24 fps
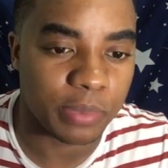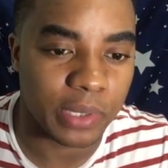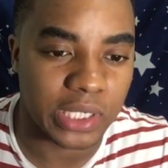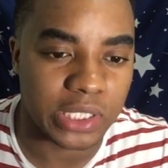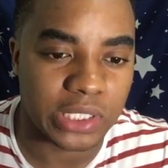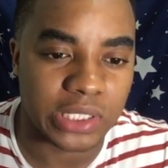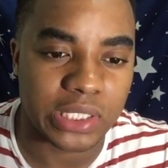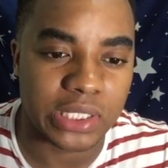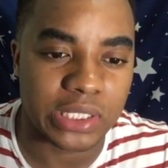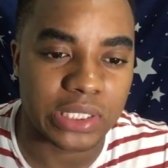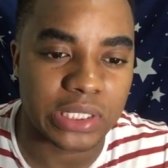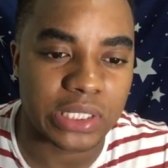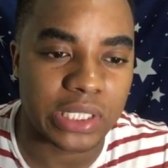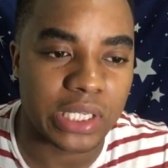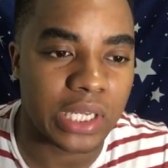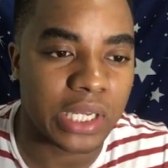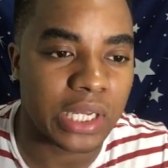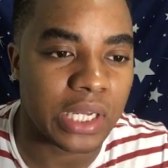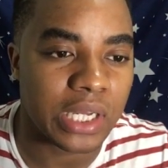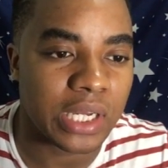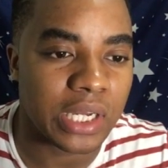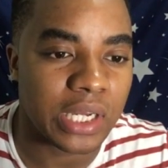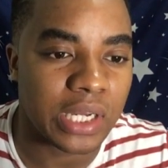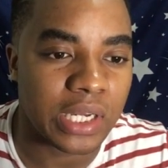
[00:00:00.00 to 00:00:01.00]
pictures.
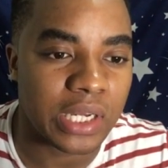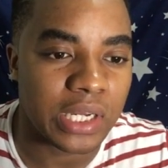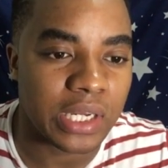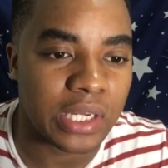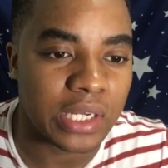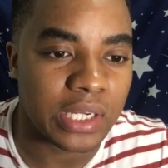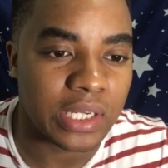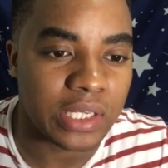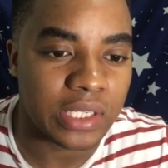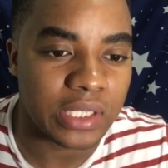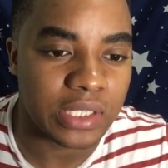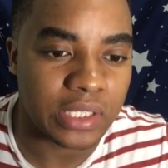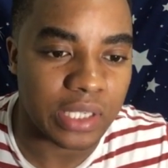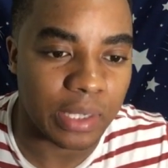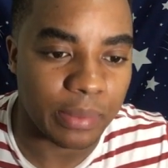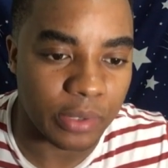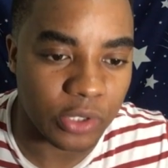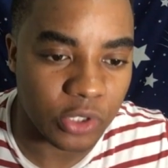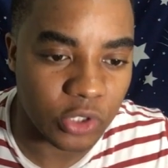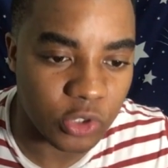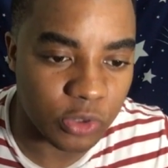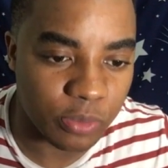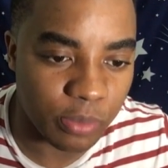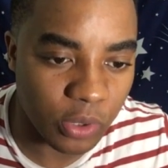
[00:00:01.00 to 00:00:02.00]
I'm going to
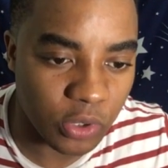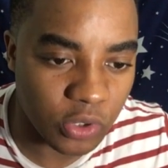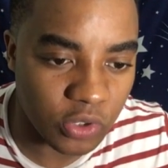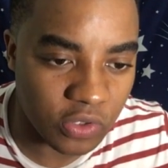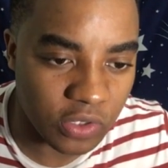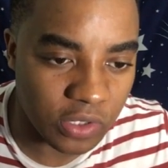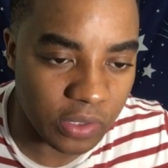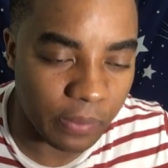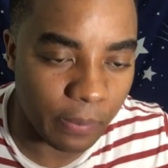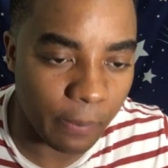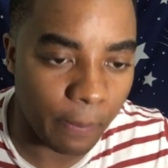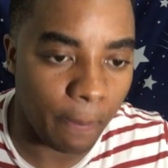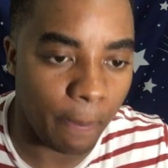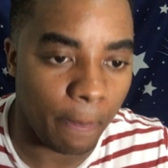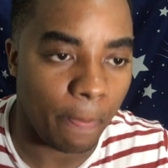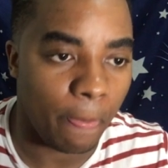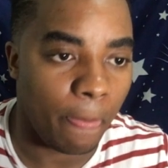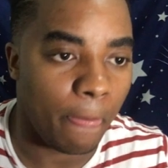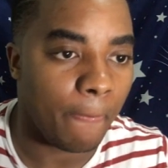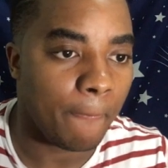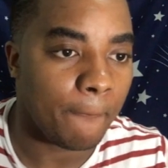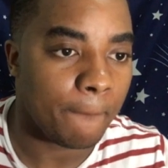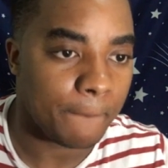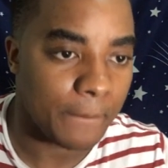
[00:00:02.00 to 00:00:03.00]
use both of them.
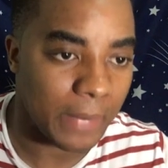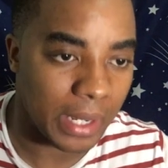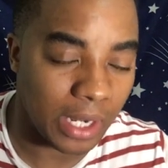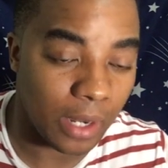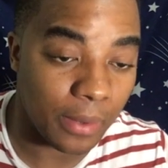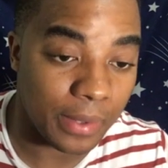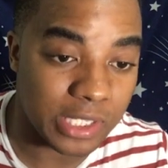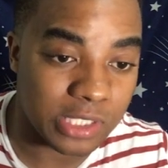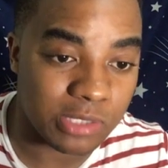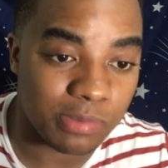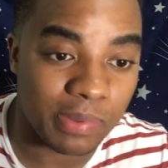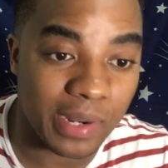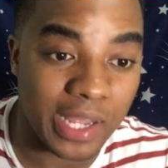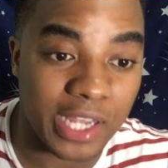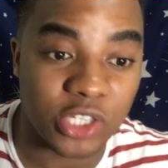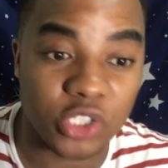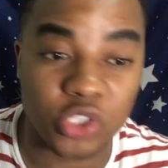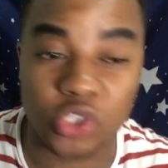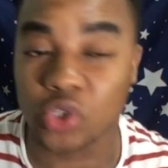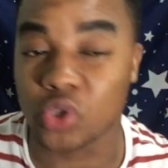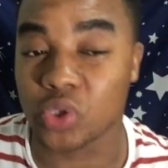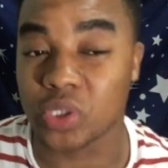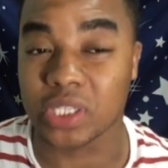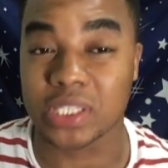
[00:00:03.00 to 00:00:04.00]
And I'll explain
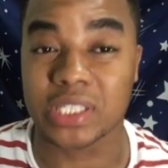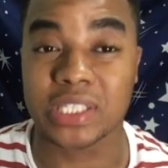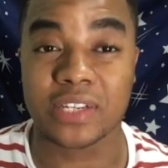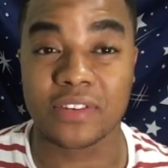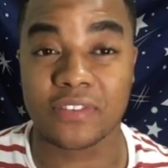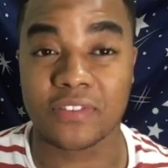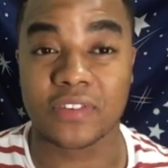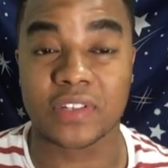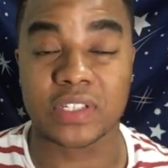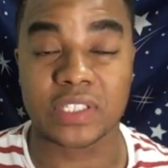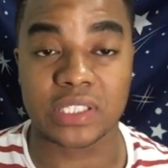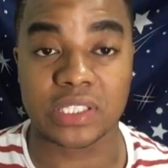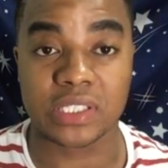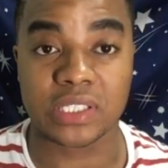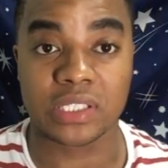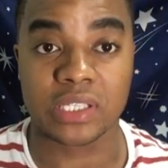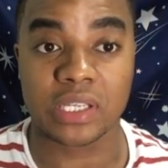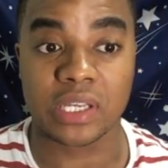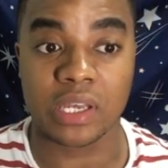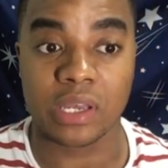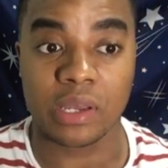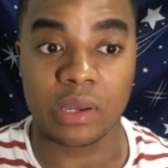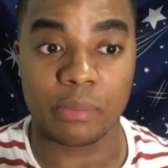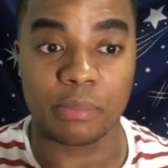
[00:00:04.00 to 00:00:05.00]
to you the difference
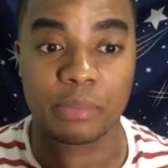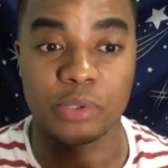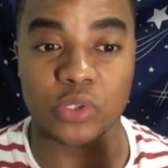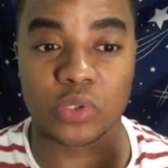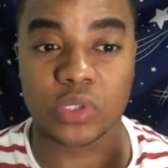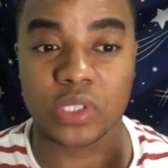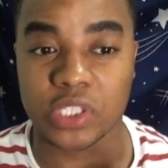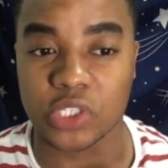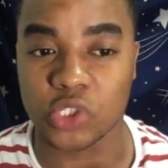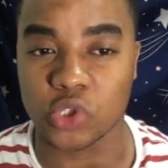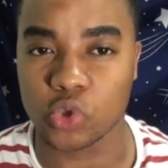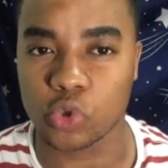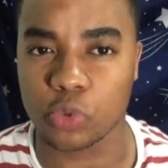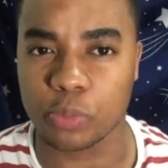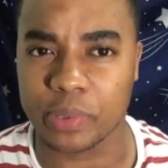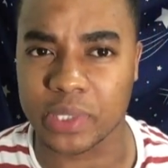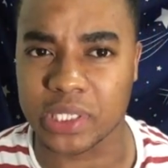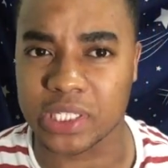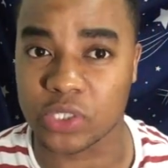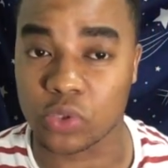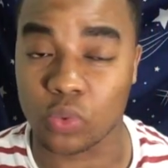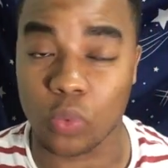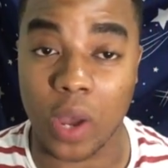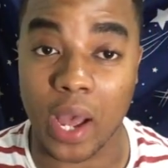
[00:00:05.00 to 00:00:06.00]
between these two
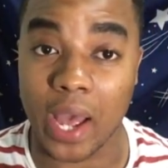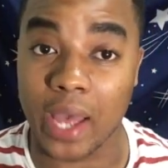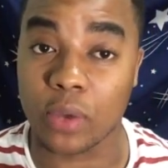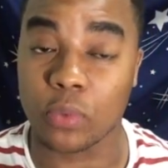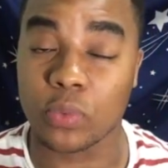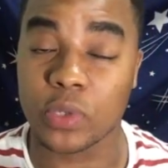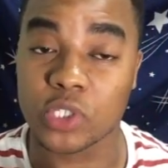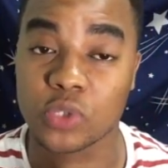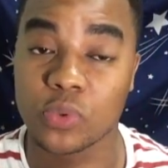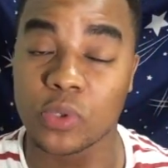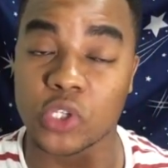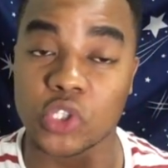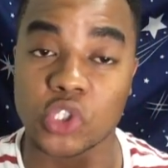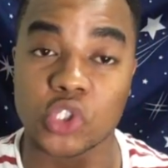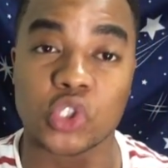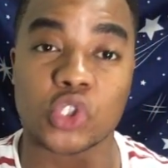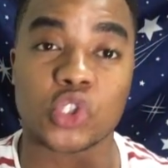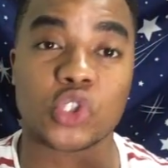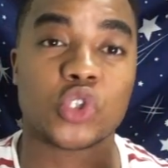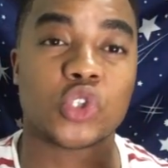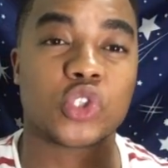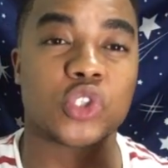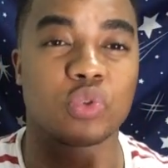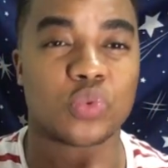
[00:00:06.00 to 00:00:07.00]
pictures, which one you should
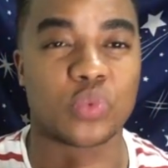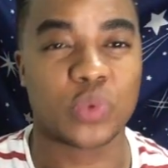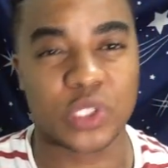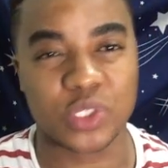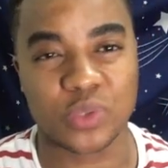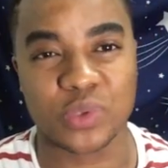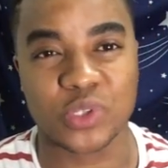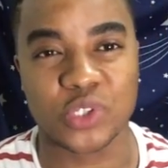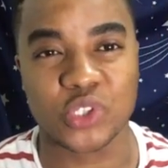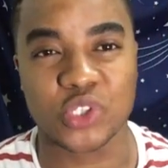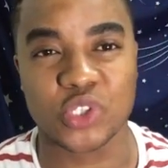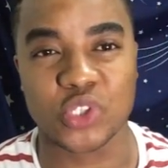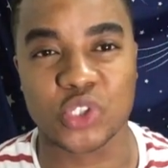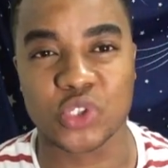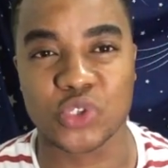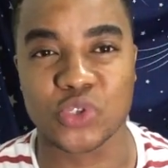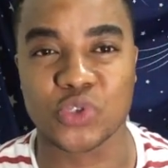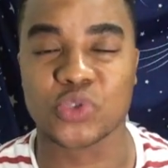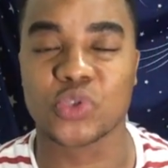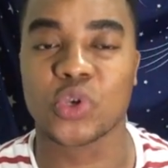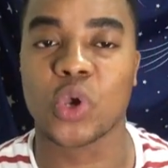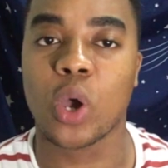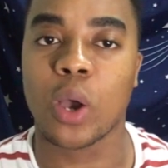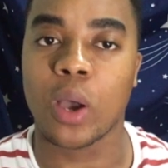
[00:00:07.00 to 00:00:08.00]
use and which one you shouldn't
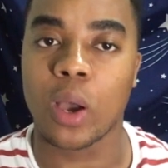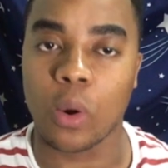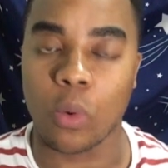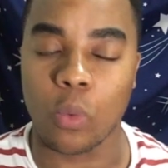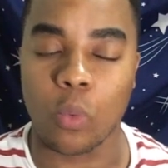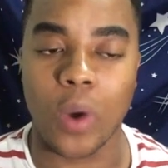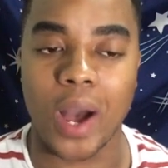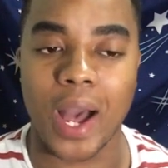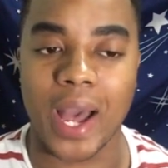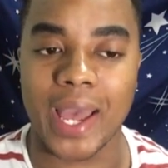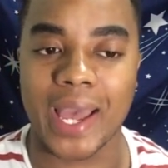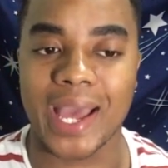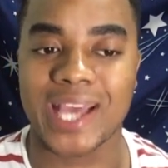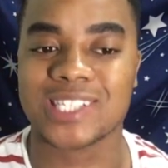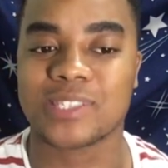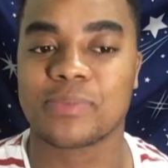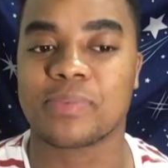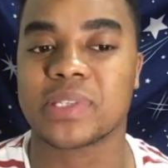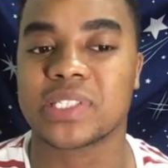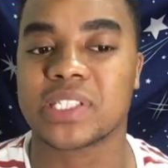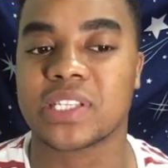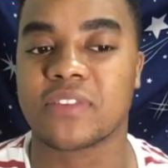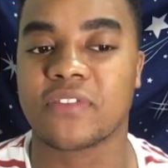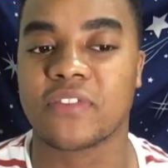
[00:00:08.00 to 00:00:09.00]
use, why I
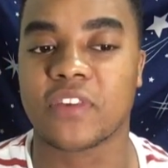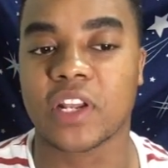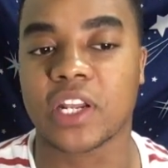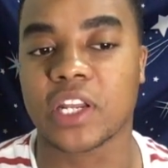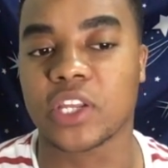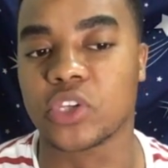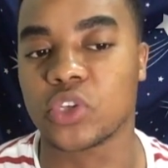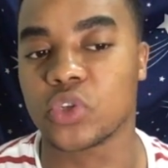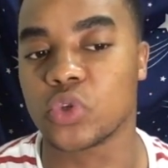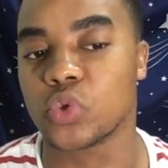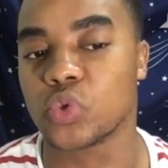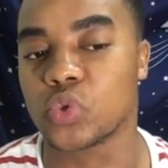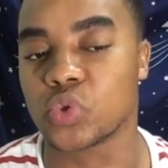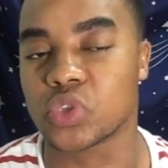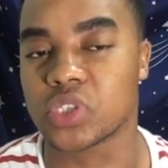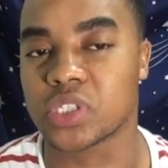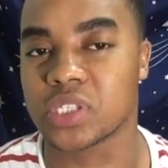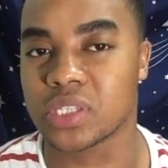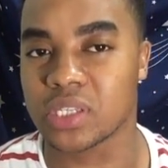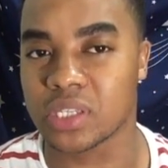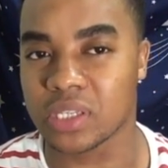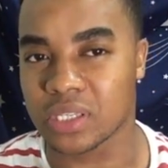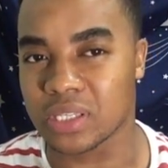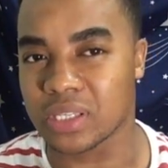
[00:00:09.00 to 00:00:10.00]
specifically used
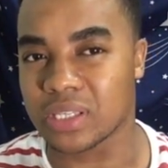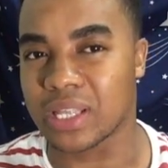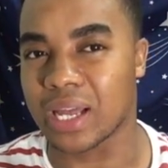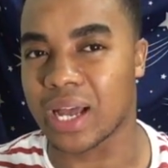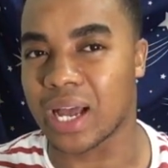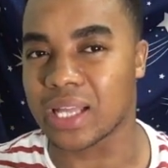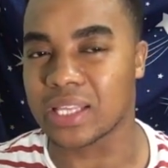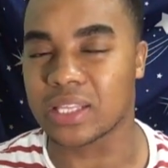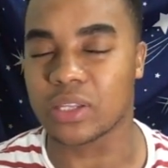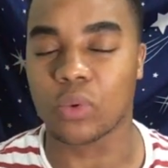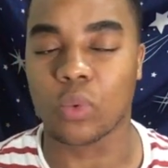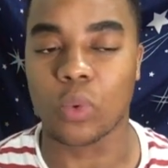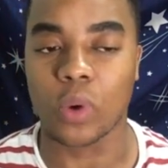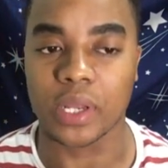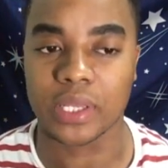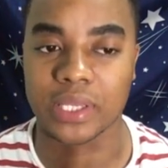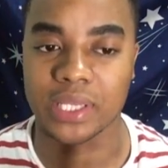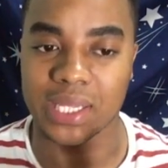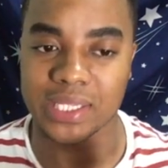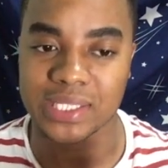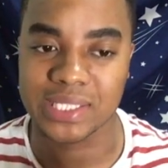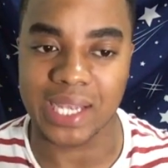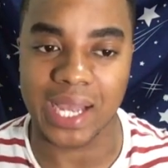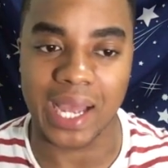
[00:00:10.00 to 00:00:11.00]
the other one
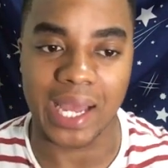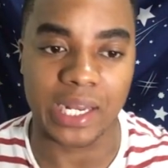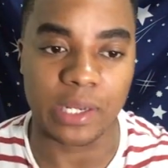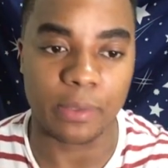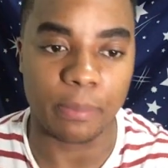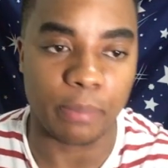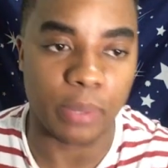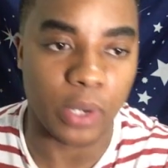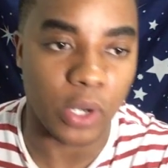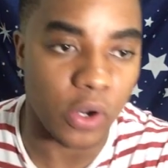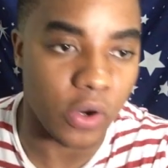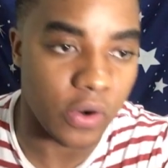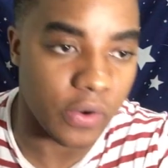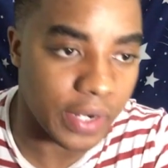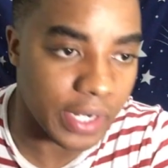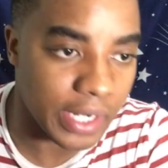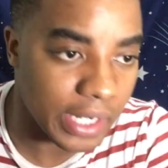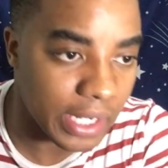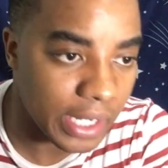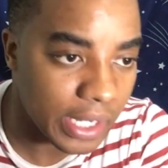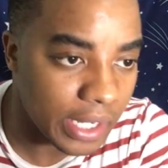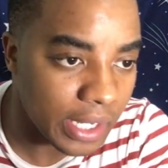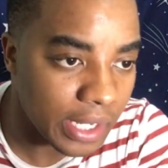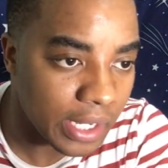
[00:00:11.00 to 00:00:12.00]
that's kind of blurry.
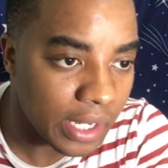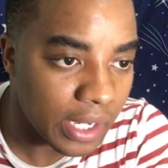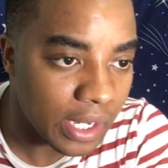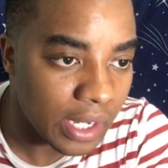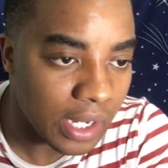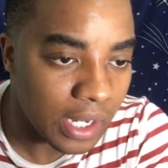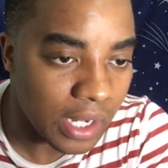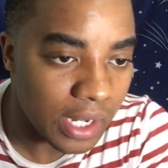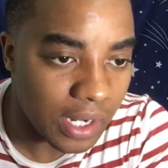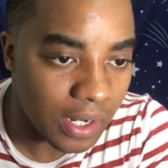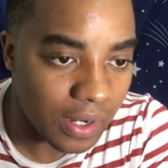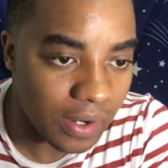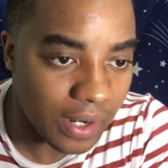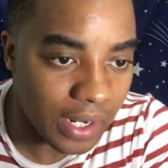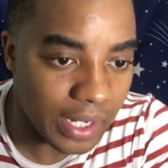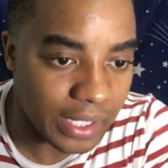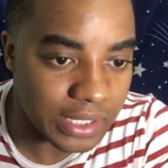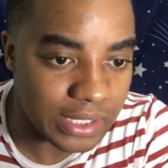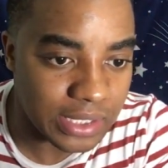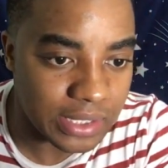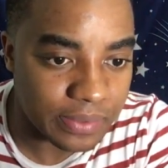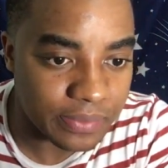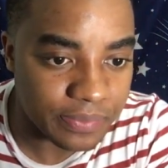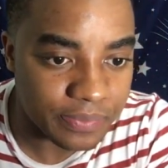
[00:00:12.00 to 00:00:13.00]

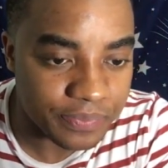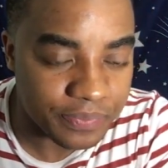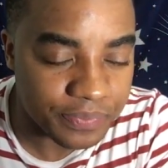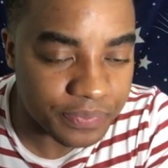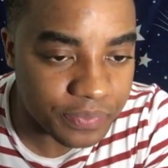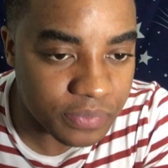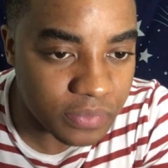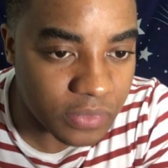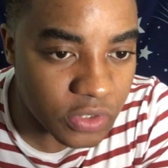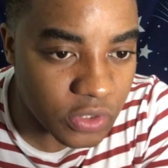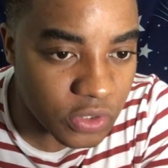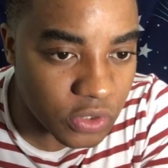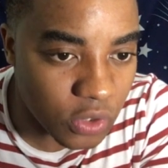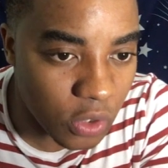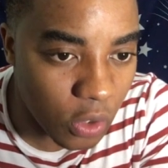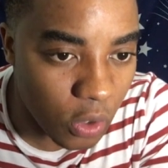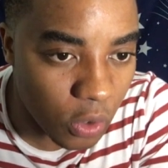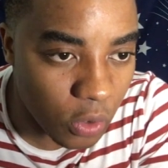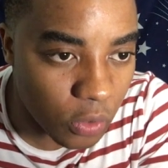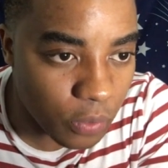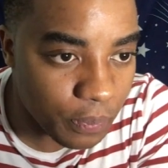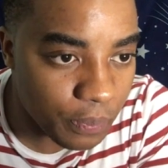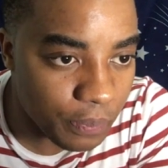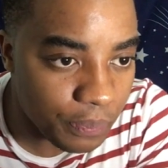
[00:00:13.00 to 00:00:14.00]
Alright,
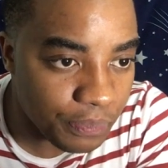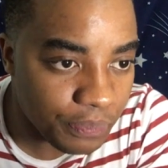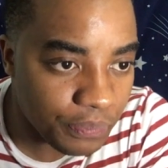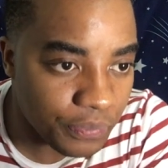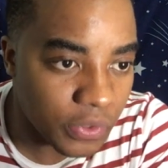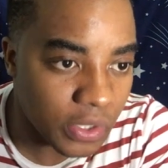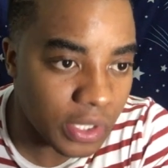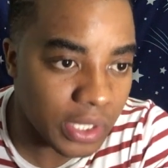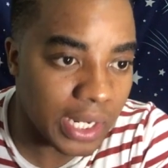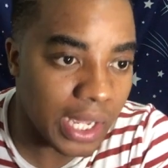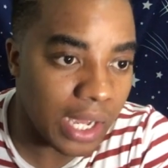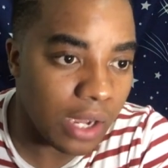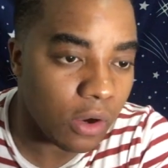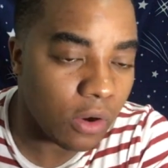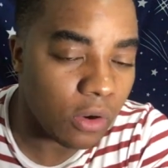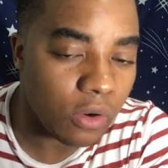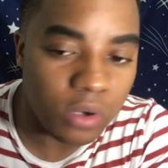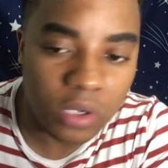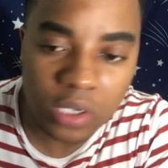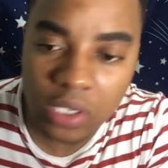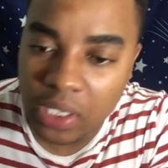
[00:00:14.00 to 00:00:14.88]
so now